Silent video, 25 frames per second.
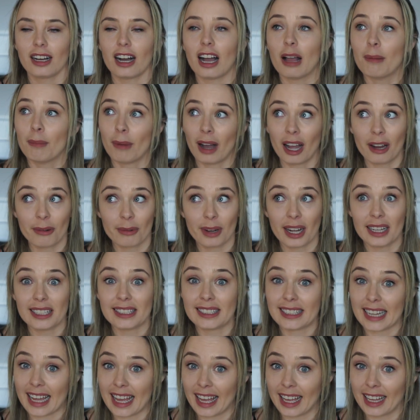I might
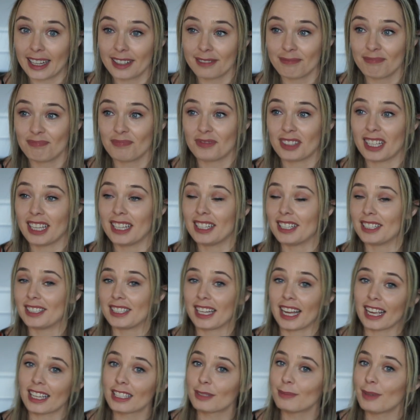write Dan in a
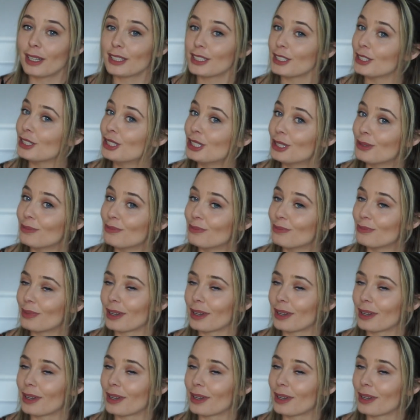text message